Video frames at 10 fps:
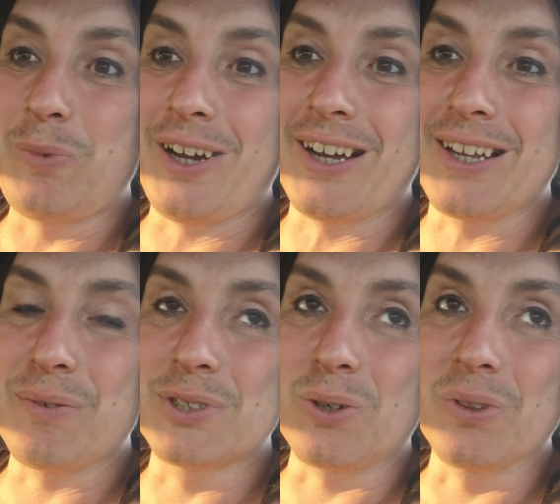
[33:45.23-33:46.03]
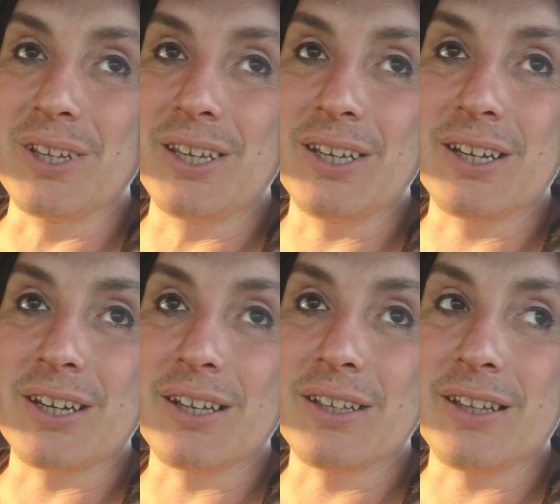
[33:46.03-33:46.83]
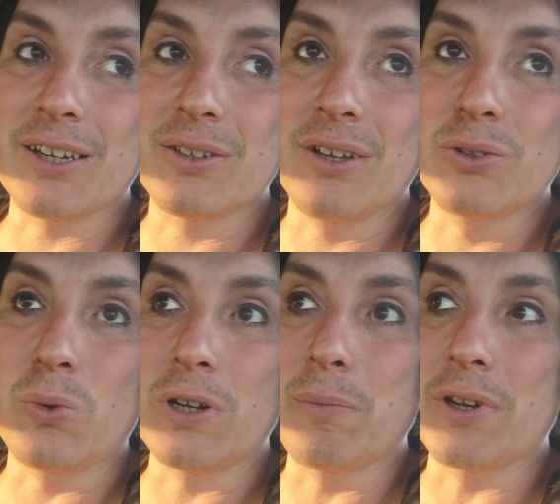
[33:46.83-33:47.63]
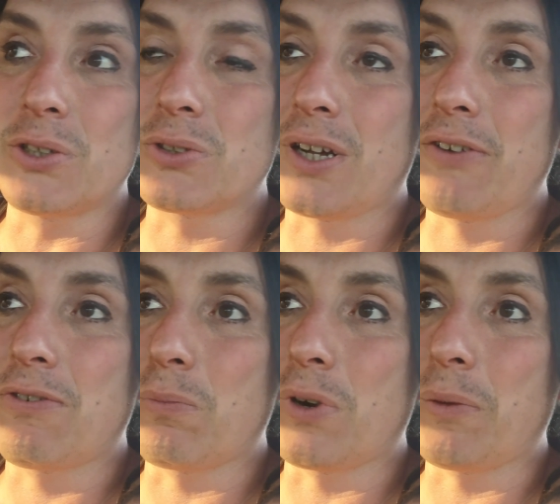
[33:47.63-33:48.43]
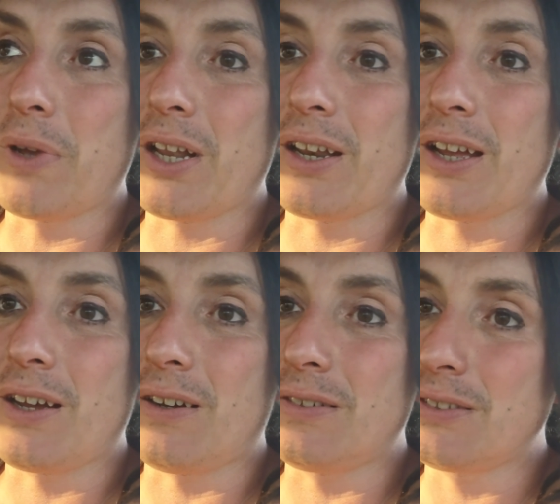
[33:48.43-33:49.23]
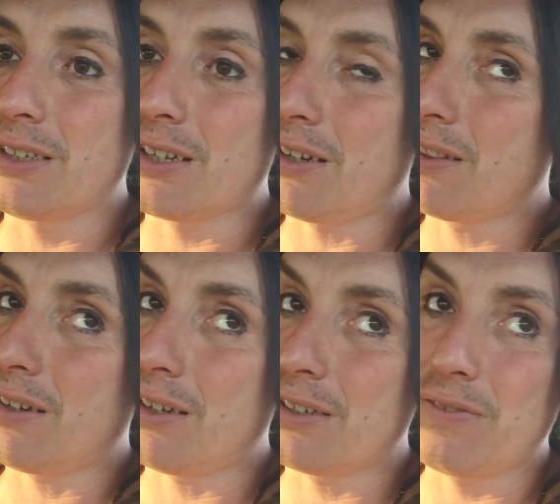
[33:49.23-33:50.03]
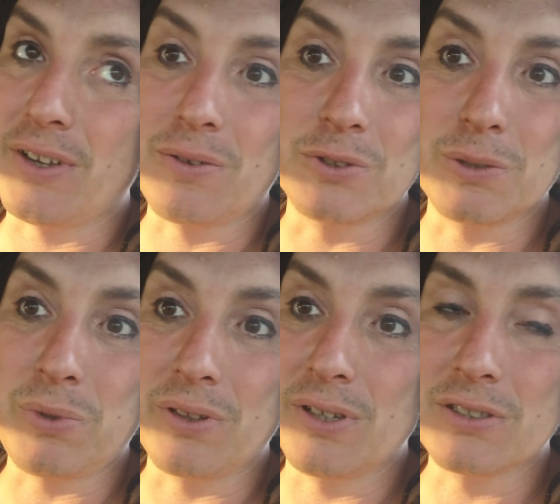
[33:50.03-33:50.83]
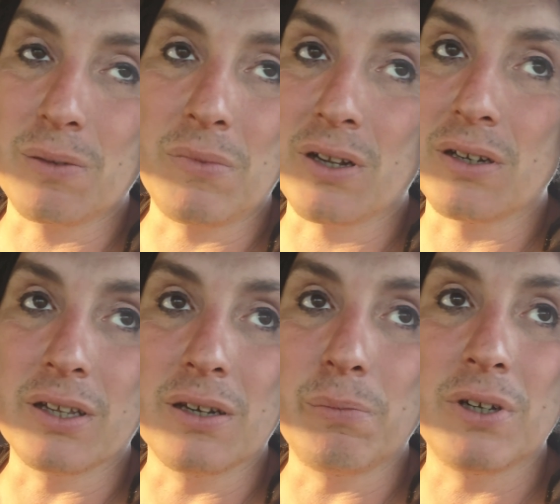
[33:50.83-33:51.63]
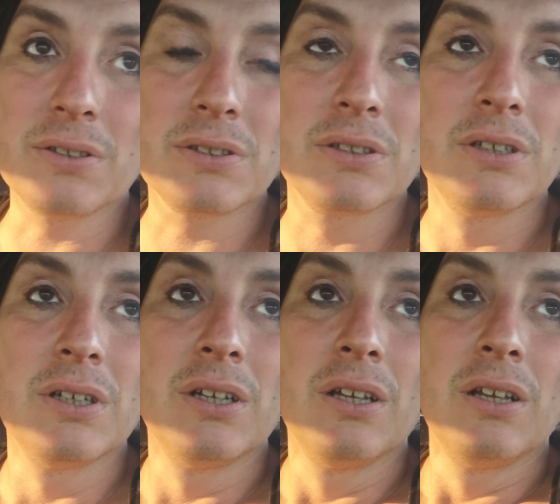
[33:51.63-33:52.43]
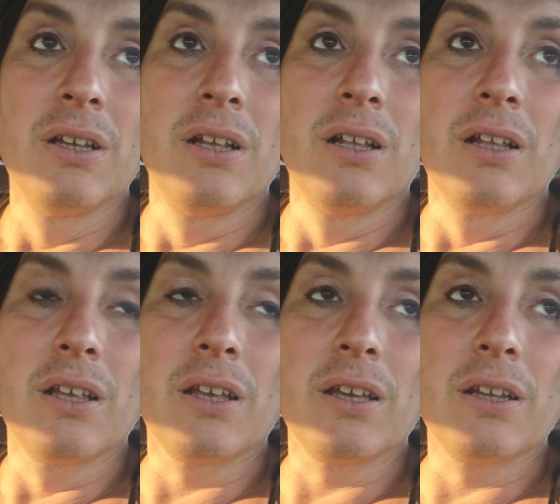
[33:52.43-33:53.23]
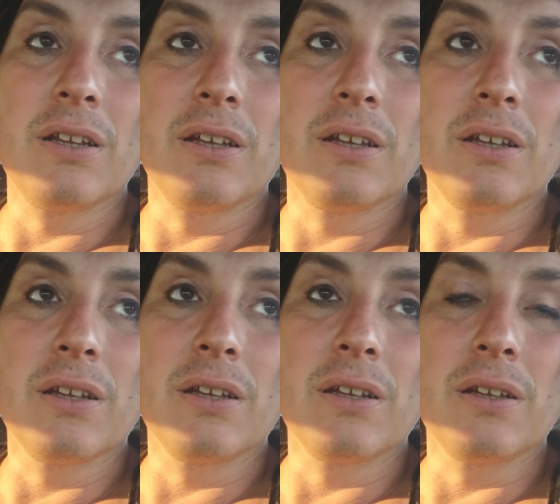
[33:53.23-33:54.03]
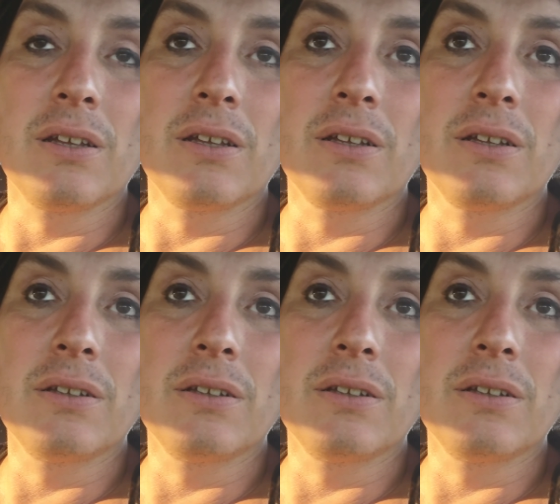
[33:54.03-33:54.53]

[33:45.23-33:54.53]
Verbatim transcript: by. It was only uh, like a 20 minute drive from where I'm at now, and I thought if I don't jump on this, I'm not going to get a bus. And uh,